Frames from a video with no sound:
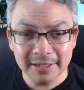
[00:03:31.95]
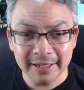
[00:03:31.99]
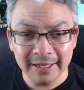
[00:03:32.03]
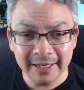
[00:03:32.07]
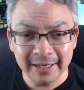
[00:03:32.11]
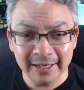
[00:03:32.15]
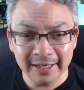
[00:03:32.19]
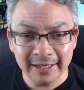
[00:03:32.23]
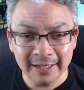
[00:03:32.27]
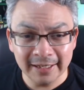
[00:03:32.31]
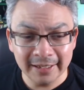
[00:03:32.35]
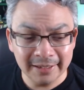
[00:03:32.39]

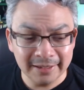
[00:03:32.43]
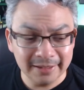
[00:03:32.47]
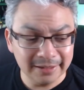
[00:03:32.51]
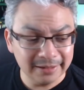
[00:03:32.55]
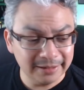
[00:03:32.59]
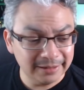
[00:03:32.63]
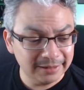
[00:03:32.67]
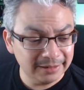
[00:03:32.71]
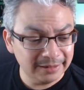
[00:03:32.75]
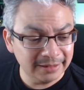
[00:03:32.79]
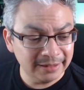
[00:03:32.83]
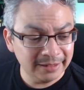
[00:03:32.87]
And,
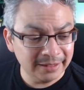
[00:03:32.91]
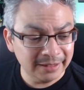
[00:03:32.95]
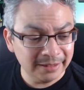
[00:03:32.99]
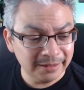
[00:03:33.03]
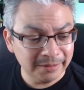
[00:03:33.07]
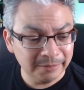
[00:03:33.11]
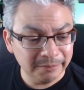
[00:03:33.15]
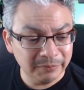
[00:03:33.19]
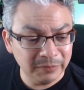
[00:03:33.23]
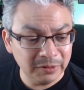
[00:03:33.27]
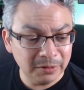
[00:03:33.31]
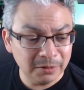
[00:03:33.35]

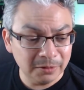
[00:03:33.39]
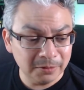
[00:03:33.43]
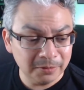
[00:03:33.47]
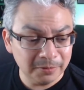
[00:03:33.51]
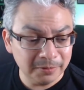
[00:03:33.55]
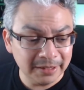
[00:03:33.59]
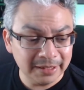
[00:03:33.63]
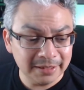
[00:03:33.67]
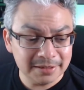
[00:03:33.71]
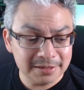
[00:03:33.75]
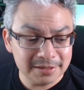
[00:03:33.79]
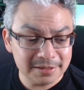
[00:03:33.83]

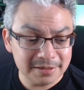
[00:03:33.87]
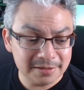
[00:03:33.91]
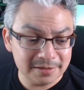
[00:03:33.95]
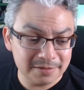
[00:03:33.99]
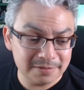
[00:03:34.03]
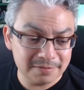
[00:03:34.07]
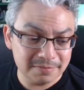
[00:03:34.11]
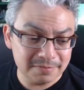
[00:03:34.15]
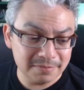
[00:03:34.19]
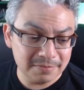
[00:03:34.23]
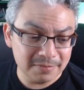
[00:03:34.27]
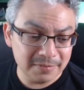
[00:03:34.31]

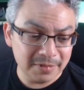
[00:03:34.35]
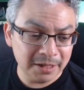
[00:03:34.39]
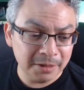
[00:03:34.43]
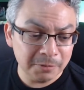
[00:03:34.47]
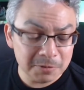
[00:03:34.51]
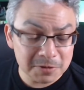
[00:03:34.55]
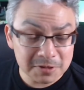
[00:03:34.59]
it